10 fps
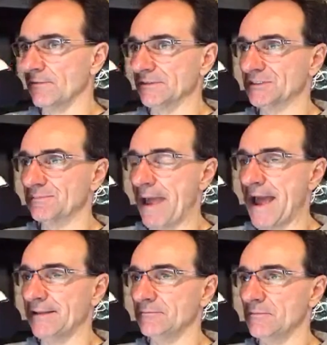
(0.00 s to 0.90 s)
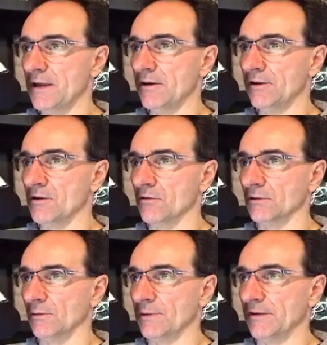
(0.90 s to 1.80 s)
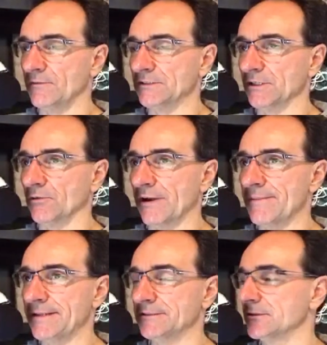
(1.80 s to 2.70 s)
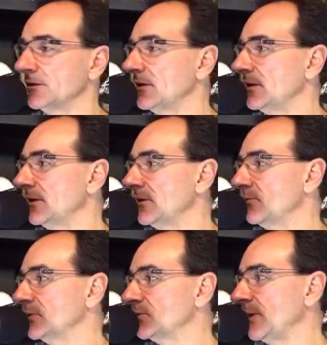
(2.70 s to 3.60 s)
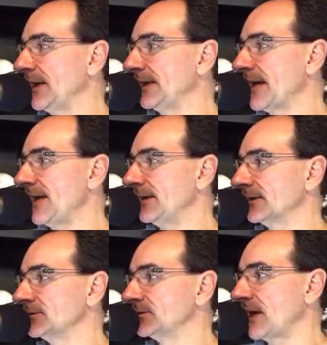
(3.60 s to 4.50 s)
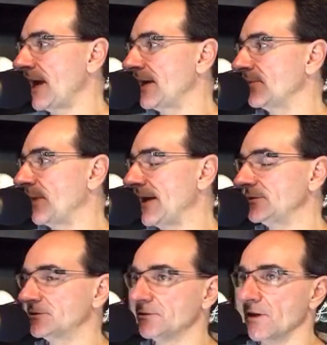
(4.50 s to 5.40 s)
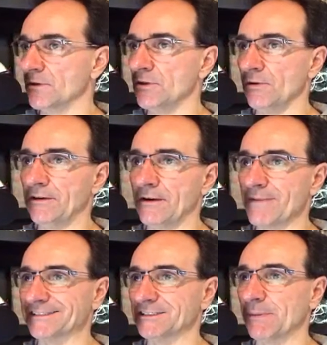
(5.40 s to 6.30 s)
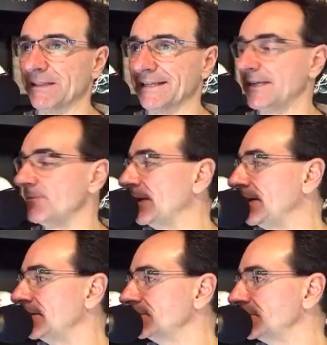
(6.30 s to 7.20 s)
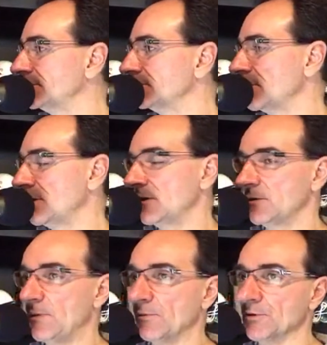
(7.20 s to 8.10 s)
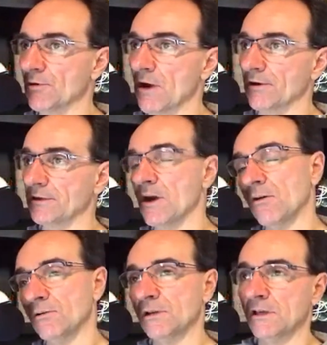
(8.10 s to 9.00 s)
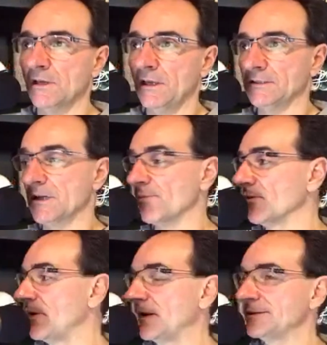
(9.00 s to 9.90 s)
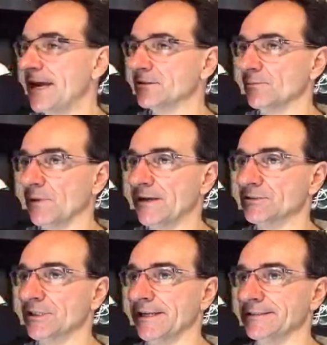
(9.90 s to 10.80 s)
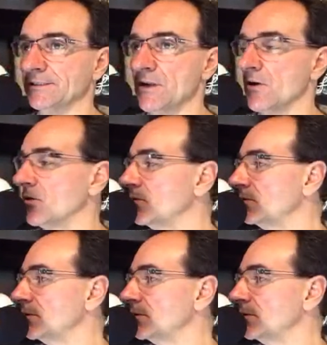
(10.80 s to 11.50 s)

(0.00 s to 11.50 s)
a spat there, you know, a little bit of disagreement between Akins and Bates. Nothing new here. I'm not spilling any beans that people don't already know. It's a couple of very talented players getting to know